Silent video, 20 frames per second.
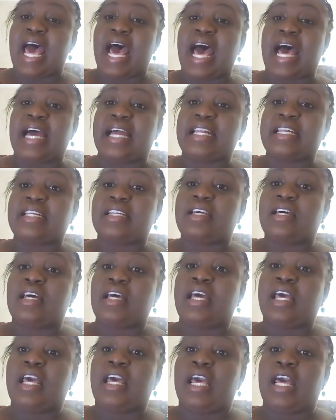
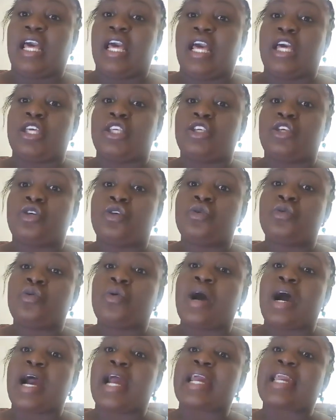and
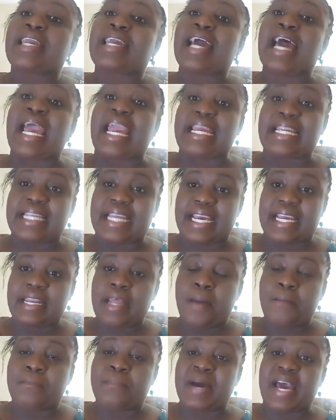you are
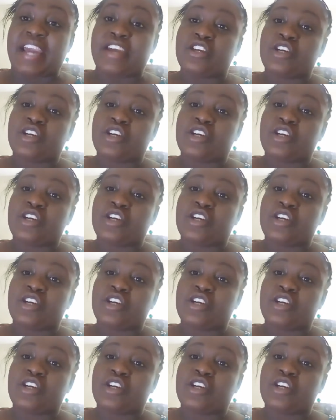guided by